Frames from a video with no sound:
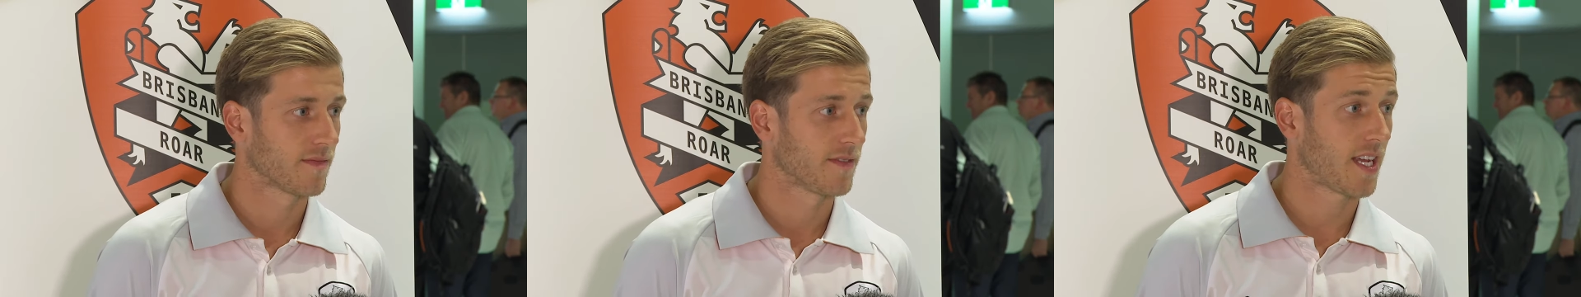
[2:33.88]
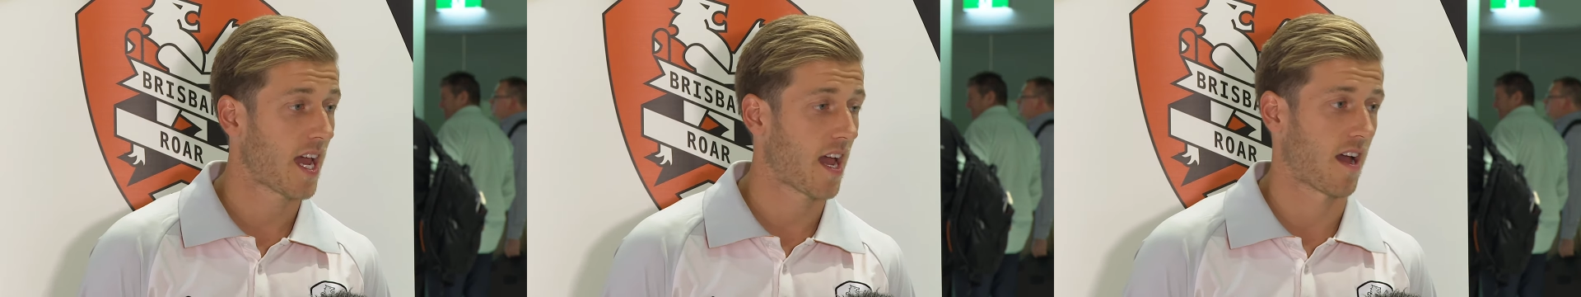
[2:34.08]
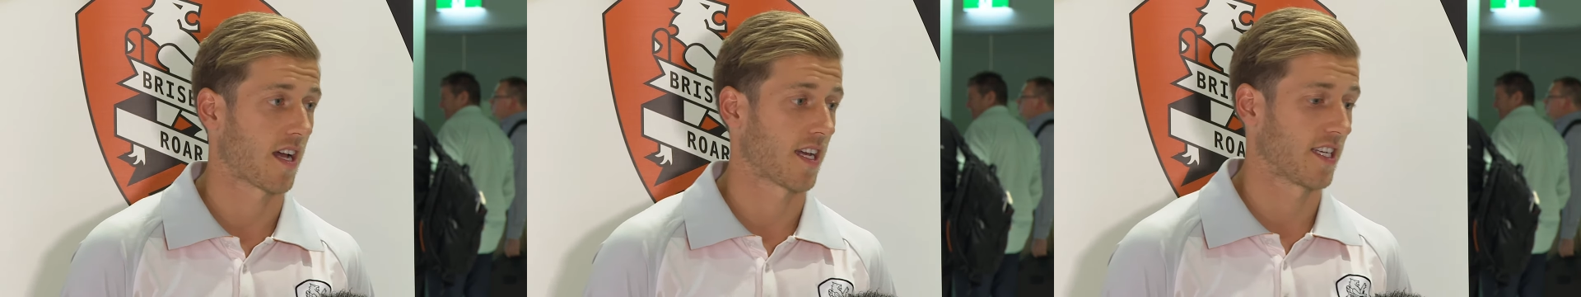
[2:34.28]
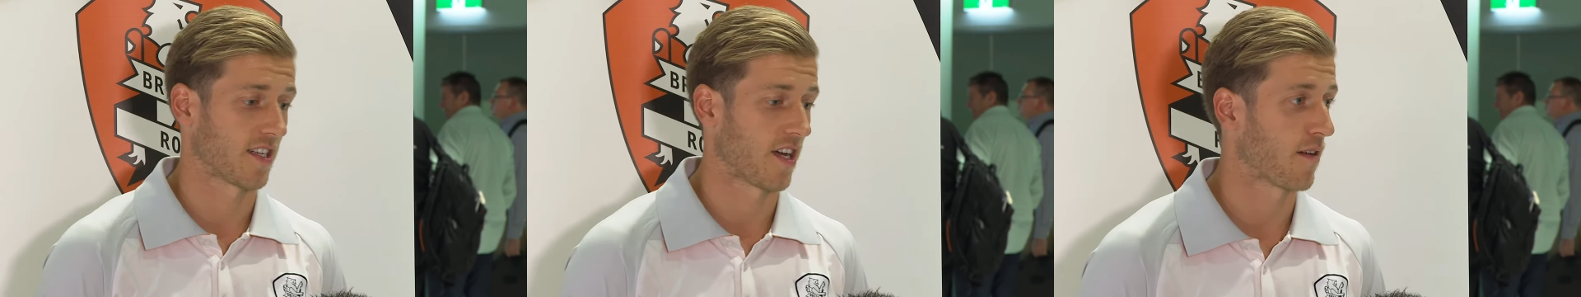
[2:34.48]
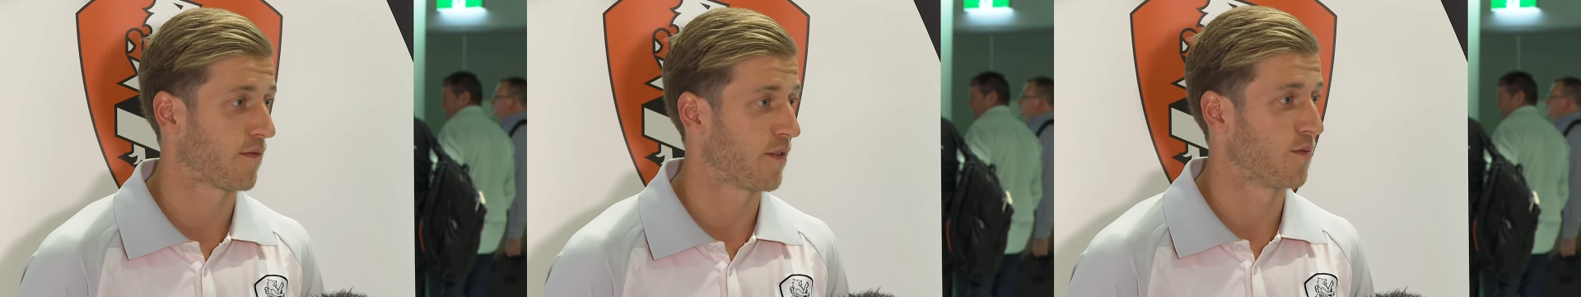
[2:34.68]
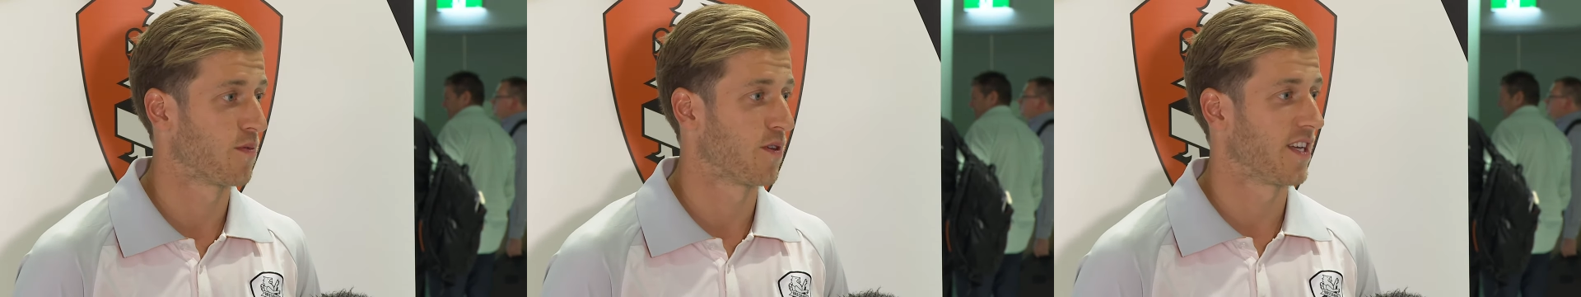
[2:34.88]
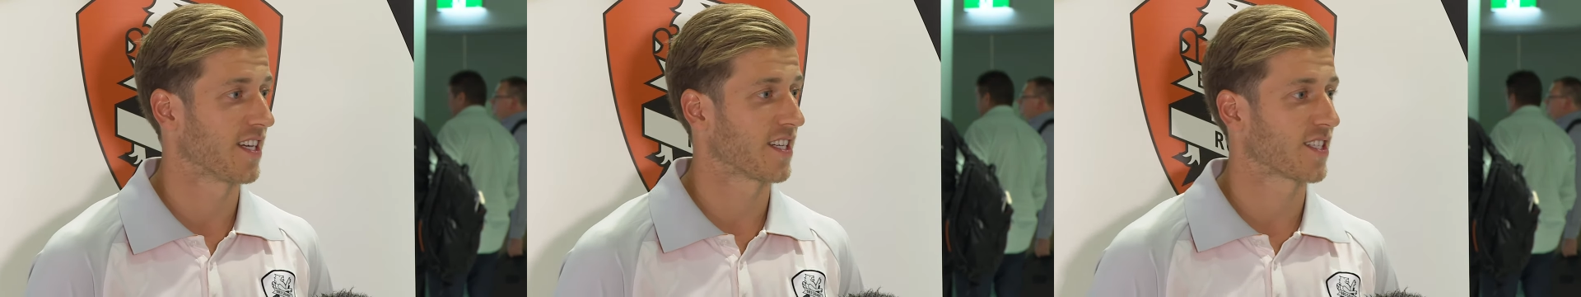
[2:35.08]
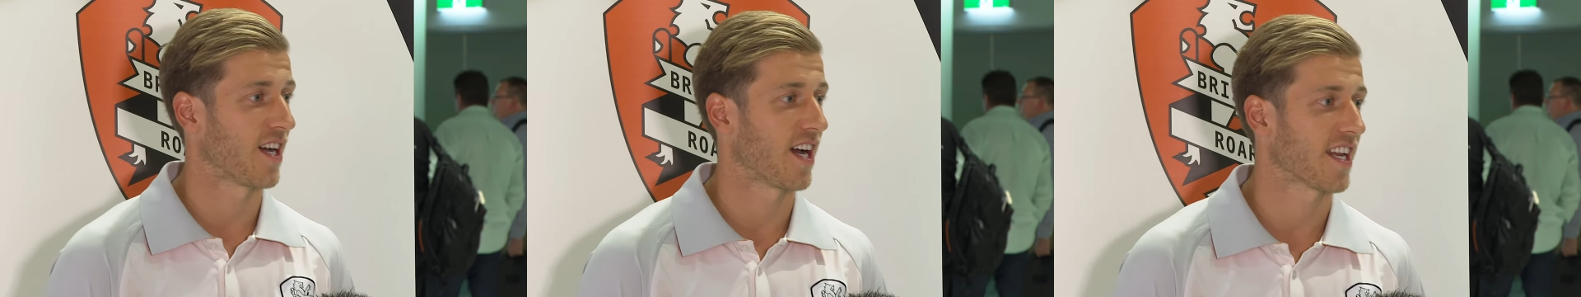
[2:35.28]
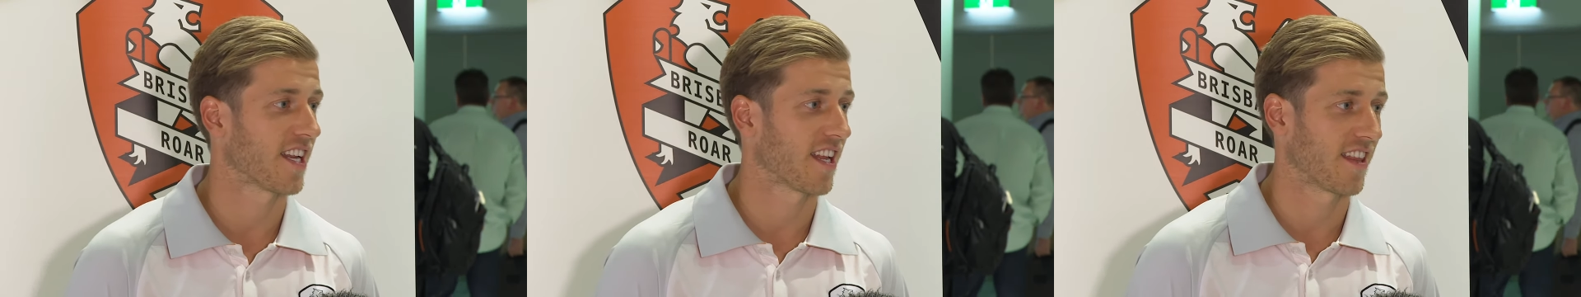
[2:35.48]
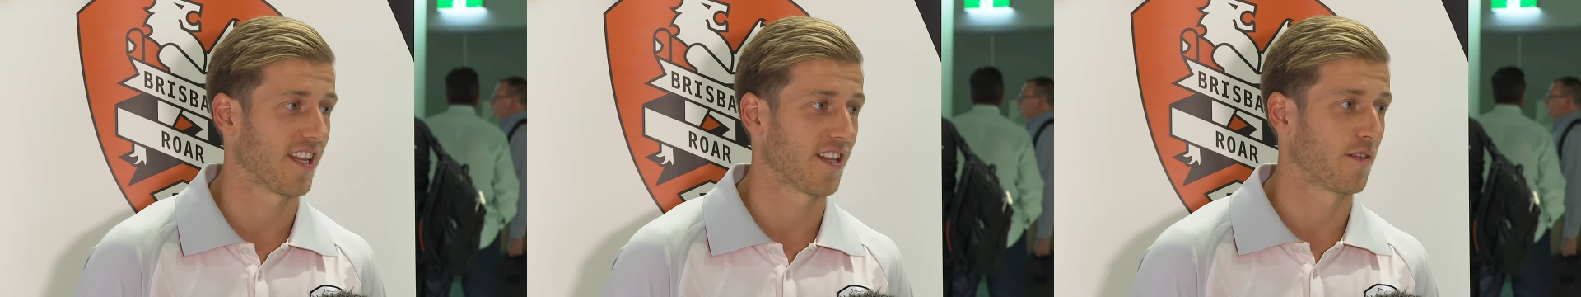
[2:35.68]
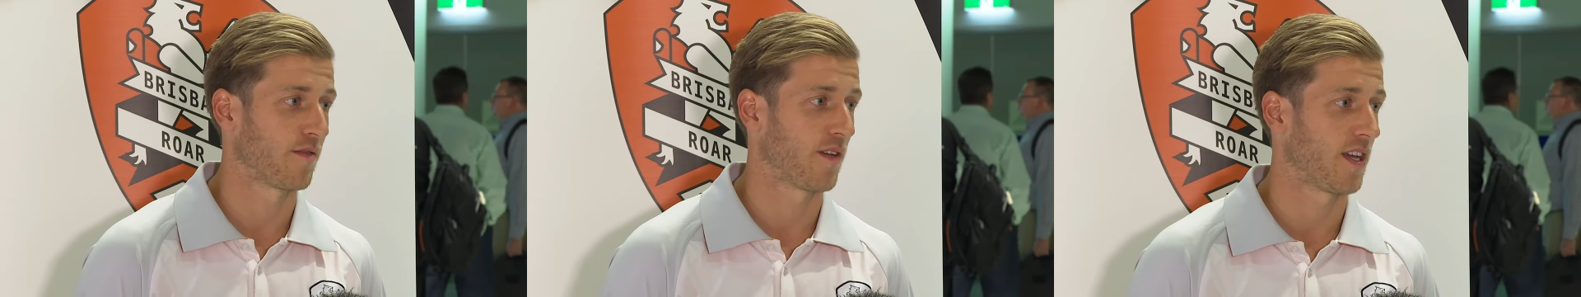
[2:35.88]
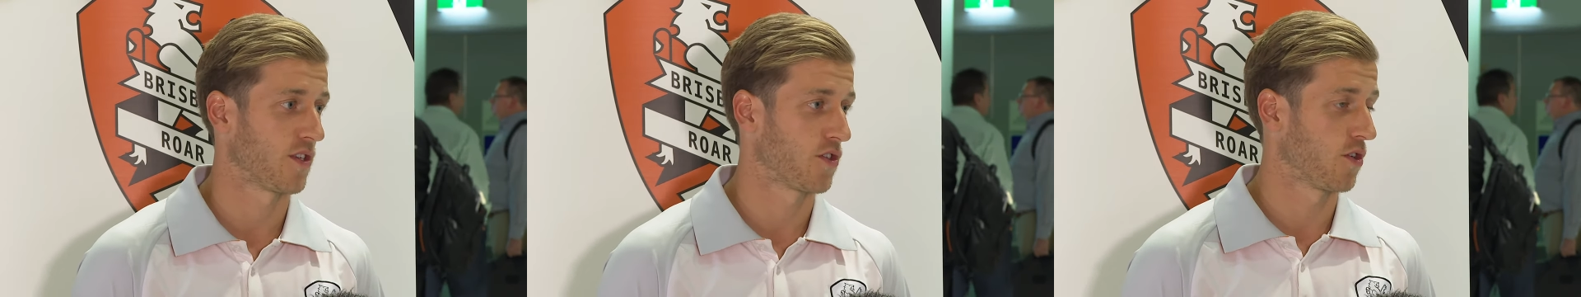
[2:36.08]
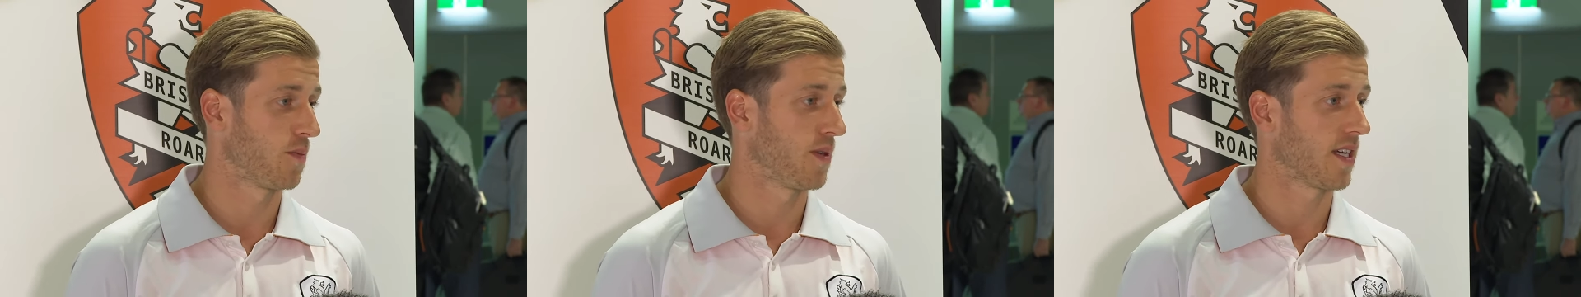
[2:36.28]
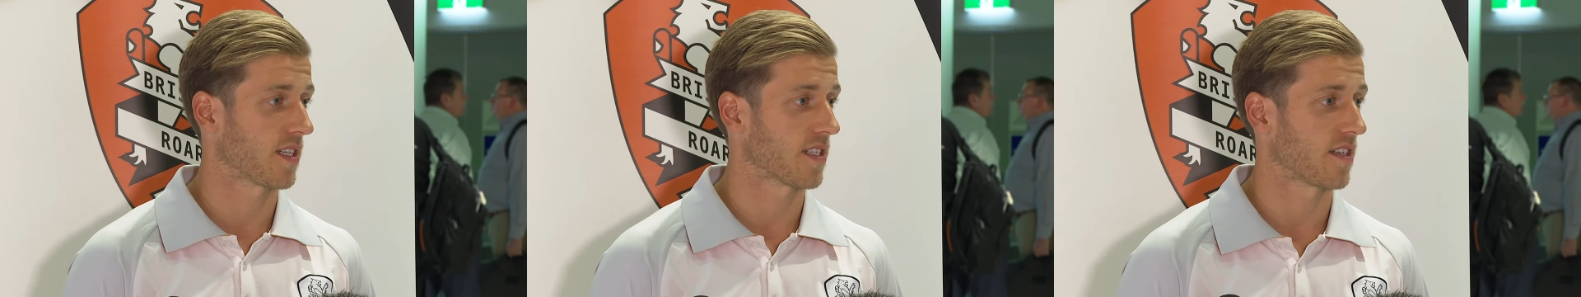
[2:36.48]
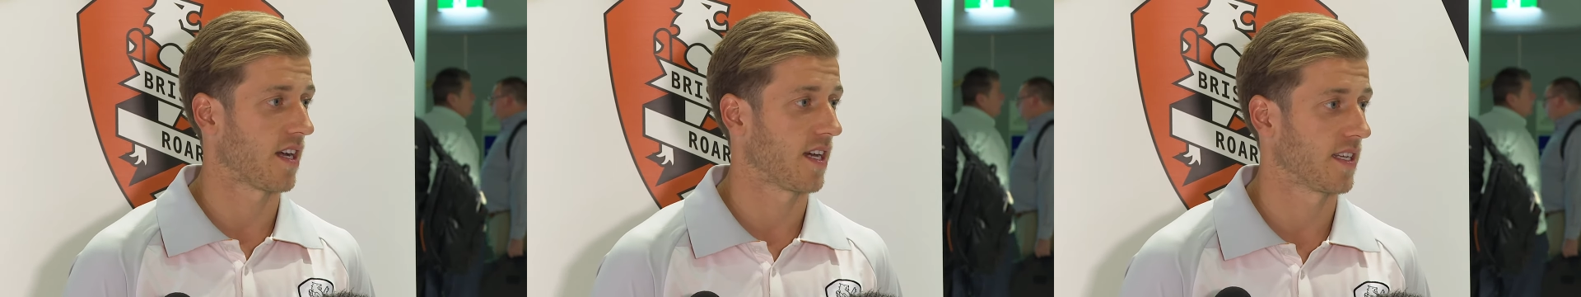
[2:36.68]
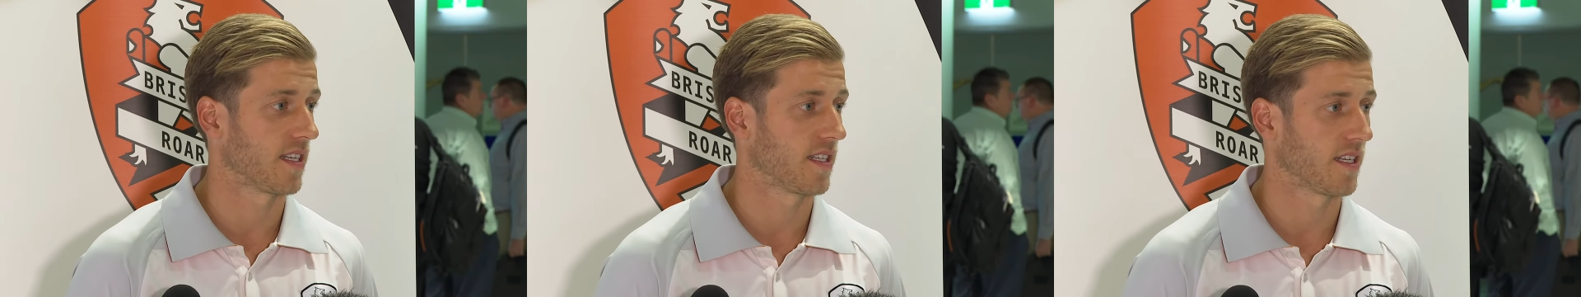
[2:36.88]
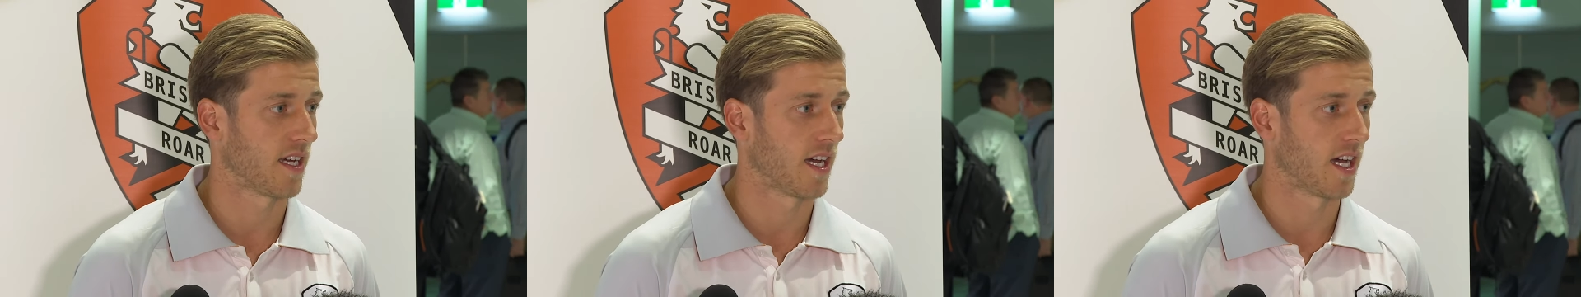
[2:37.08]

Yeah, I guess I feel pretty excited. I think the fans should be excited.